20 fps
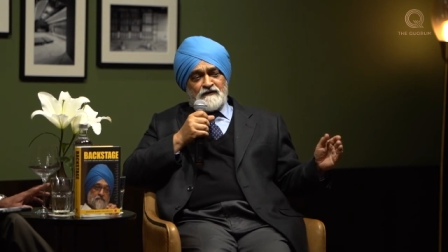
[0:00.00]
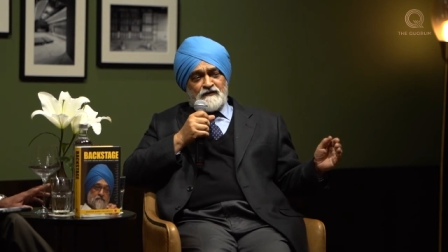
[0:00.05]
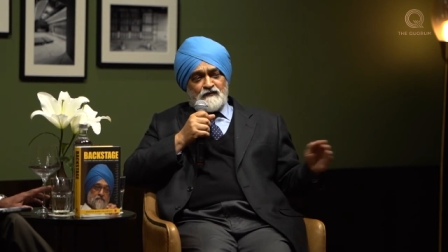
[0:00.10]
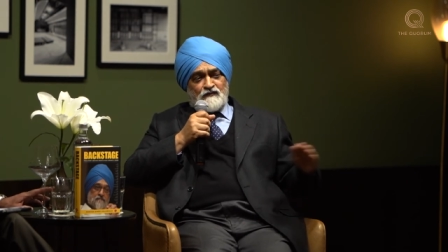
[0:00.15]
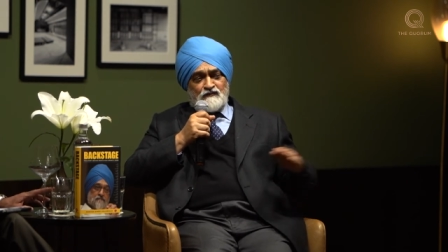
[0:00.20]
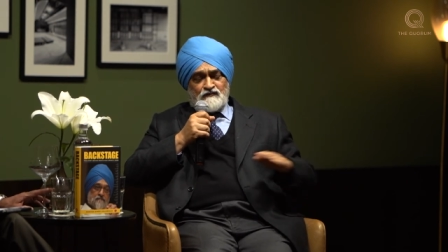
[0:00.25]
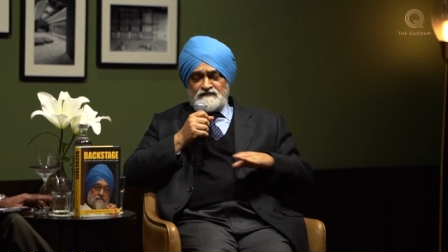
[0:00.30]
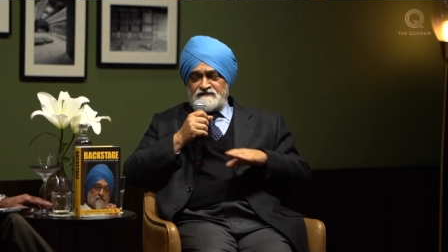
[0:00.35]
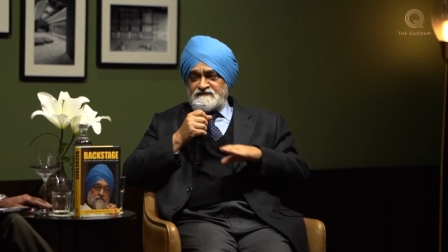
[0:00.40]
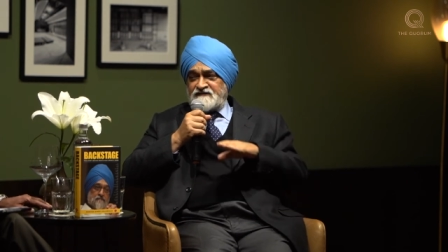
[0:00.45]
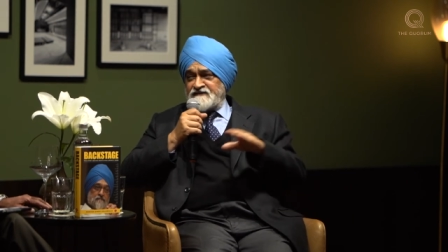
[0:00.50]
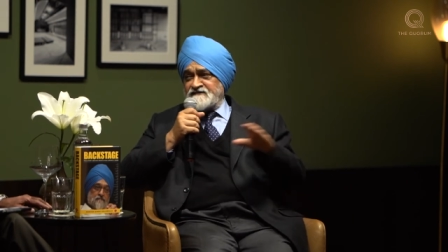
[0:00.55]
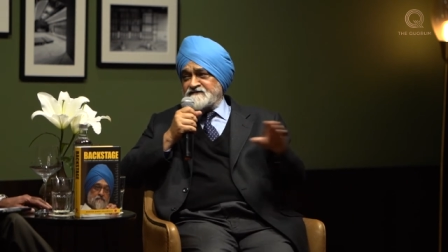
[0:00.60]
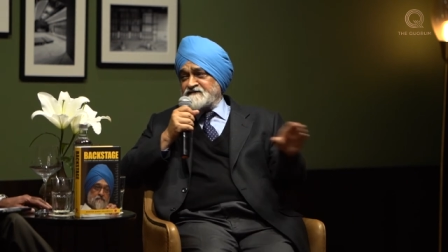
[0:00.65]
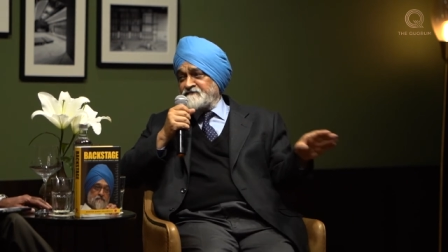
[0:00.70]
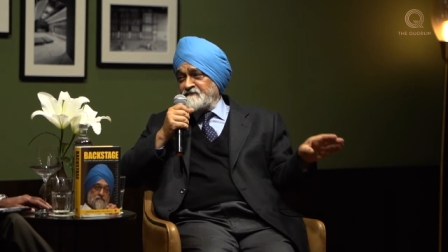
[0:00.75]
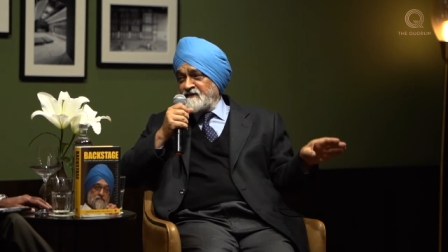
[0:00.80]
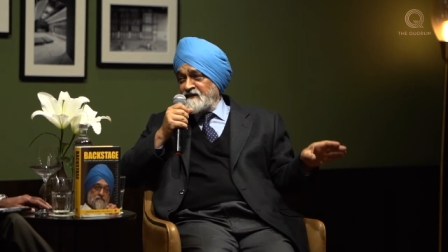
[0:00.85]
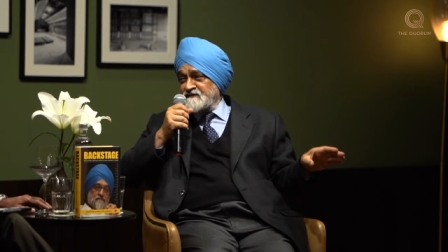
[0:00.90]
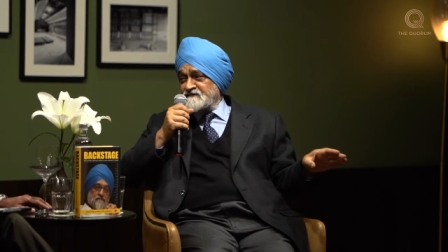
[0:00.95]
who
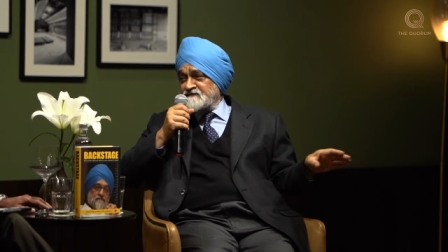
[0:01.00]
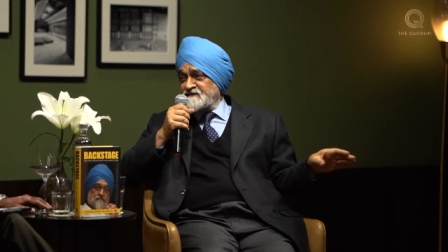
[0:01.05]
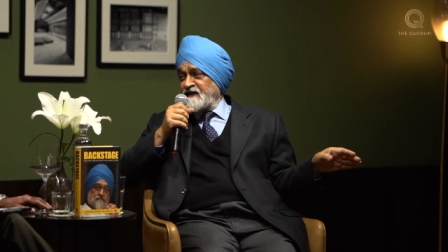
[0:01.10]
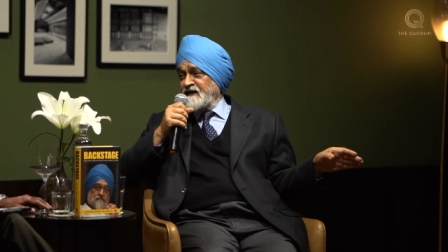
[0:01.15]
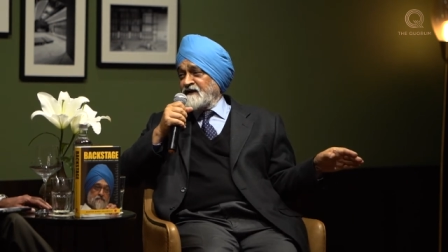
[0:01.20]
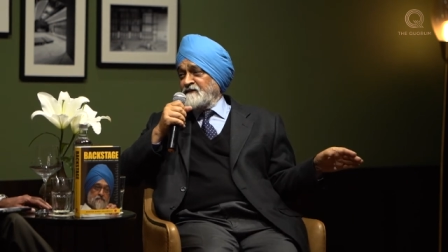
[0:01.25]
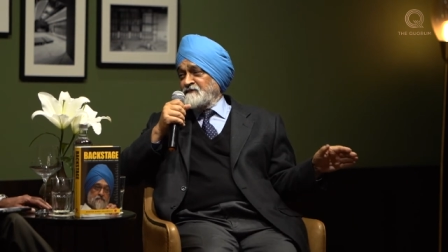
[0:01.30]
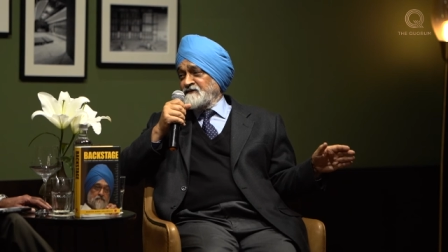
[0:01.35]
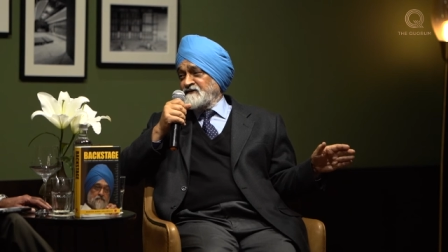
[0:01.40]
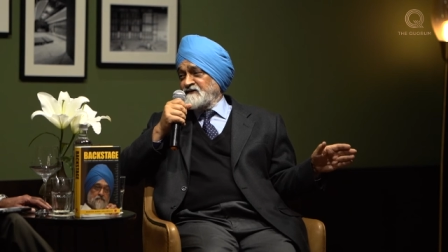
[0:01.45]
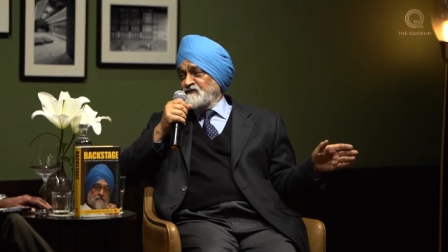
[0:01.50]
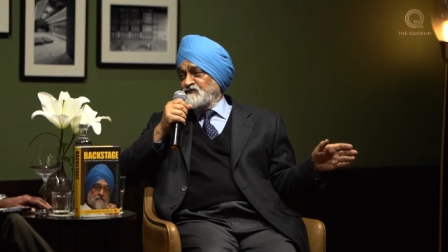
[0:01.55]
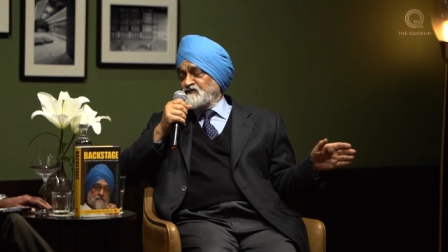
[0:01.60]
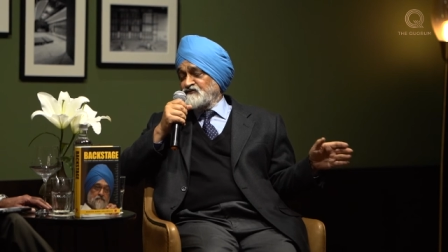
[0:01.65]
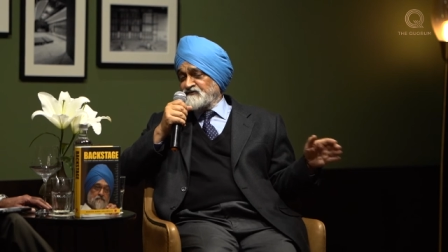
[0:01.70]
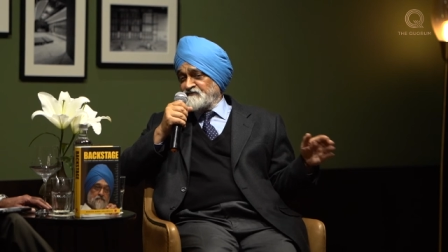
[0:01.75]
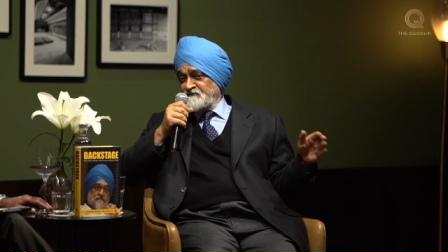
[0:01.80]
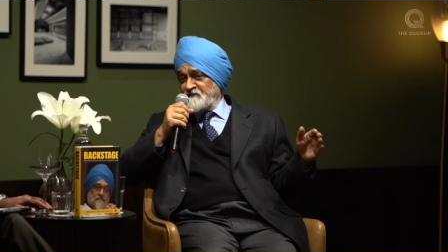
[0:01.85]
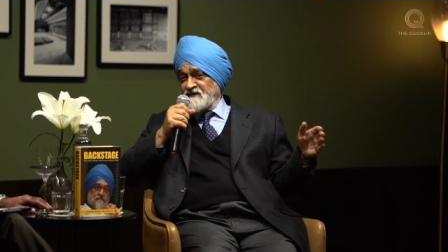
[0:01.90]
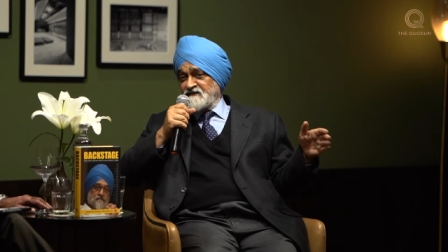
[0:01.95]
decimates anybody who
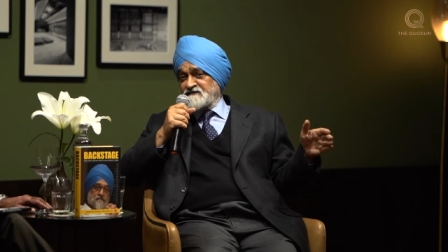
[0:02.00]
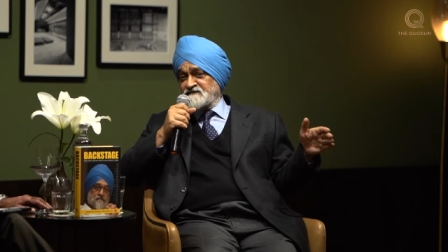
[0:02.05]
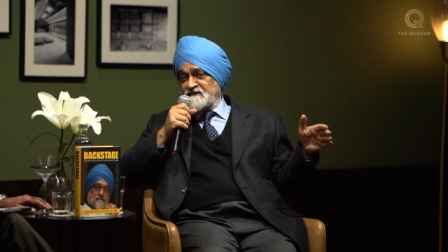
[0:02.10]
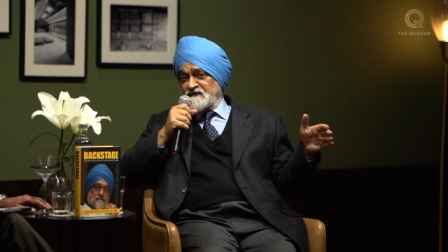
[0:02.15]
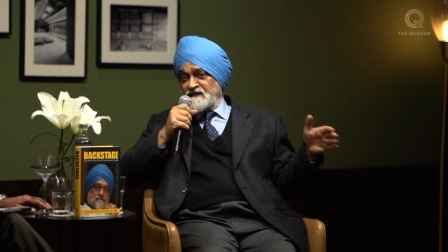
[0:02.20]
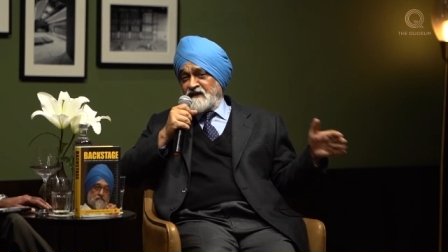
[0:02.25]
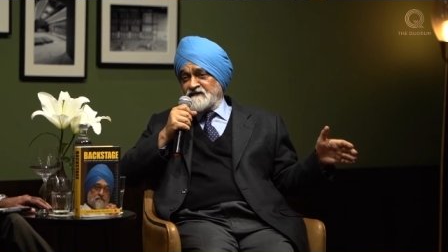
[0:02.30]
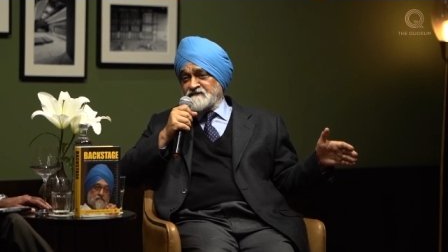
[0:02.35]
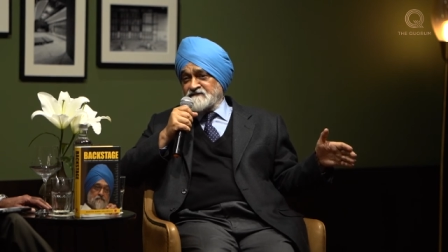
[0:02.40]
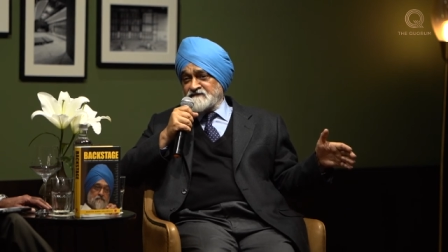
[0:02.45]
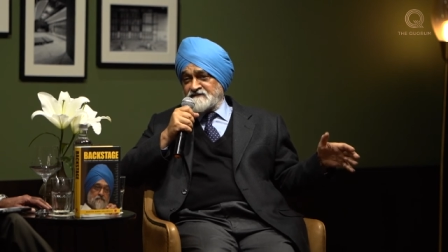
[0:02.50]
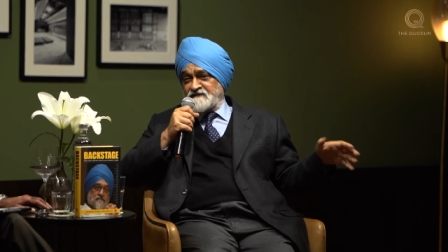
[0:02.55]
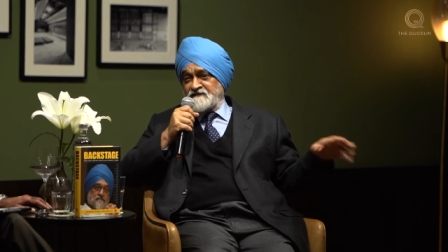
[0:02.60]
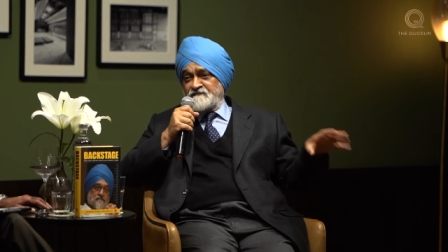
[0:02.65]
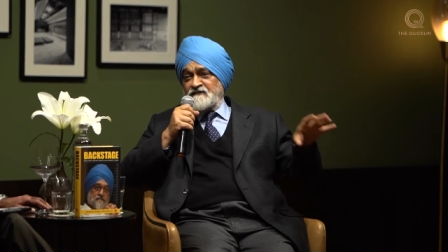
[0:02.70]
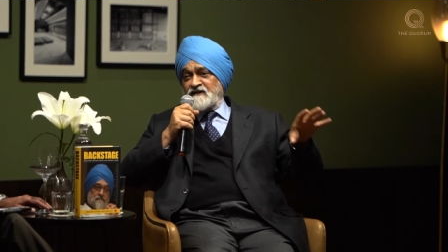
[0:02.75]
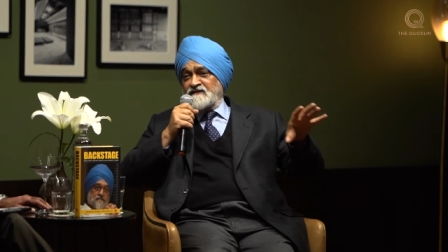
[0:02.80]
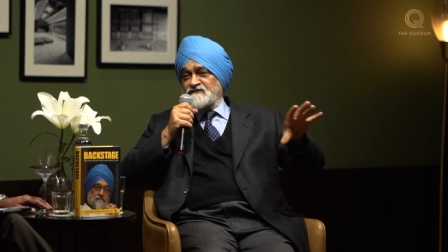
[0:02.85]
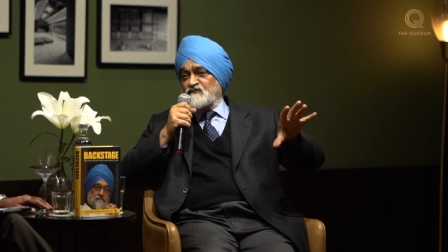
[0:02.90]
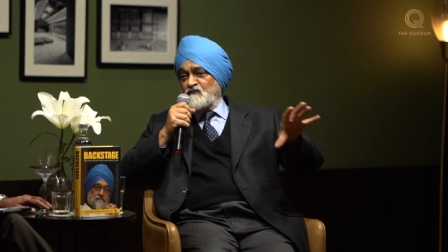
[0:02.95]
speaks against
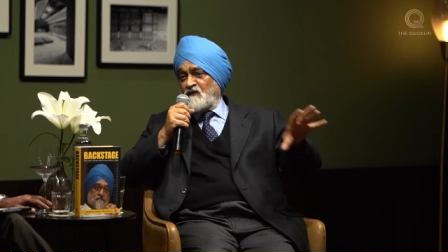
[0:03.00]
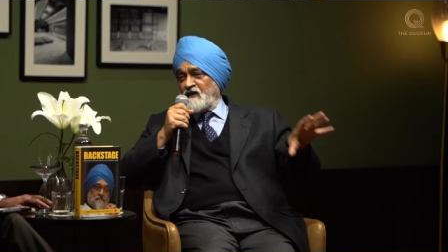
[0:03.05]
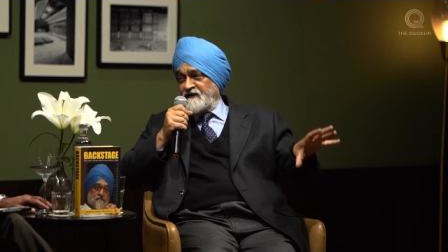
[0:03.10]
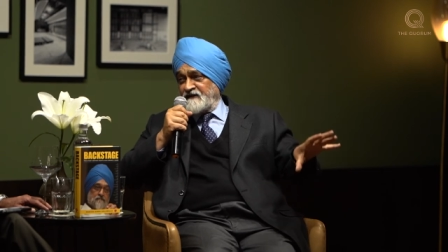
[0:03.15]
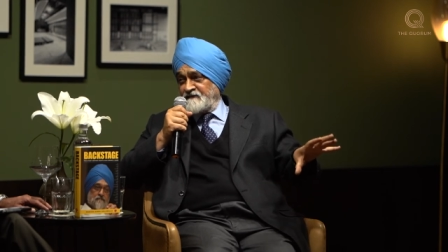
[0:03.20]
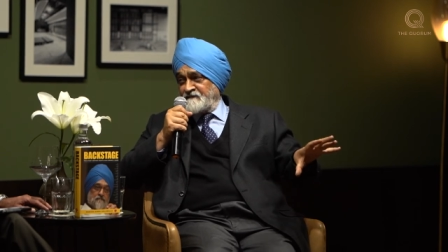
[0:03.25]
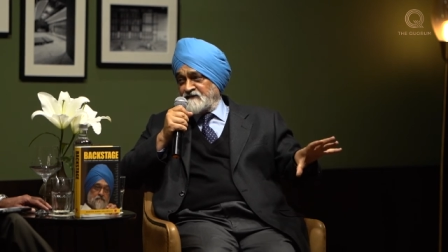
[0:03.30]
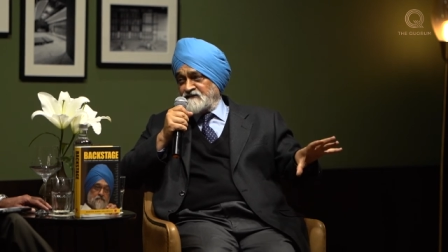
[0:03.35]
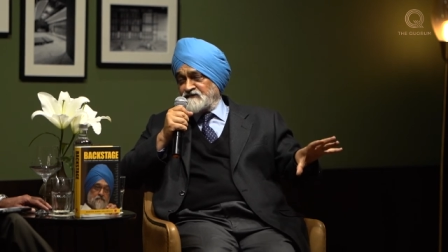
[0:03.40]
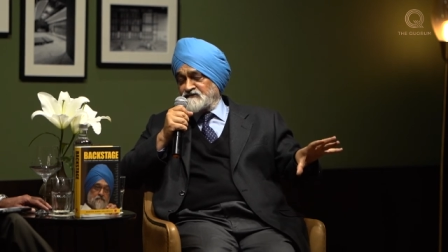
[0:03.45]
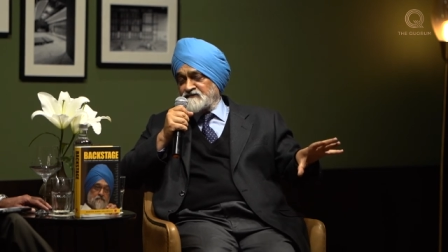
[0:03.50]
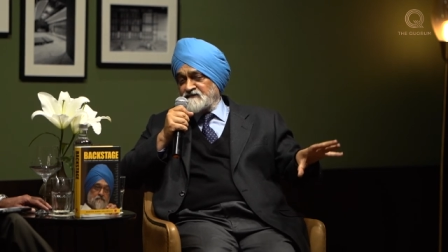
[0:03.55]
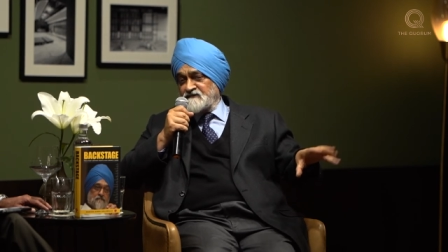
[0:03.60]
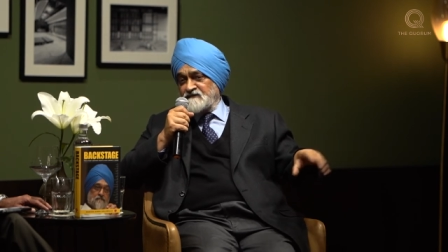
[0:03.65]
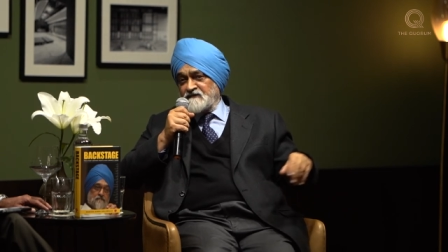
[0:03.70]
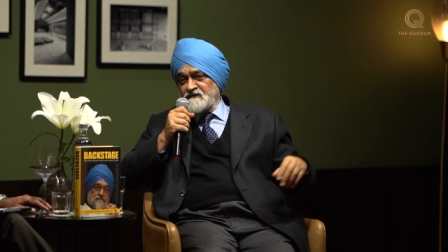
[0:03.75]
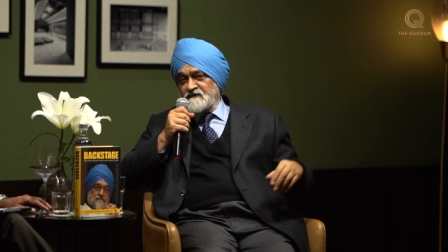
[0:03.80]
him, that's one image.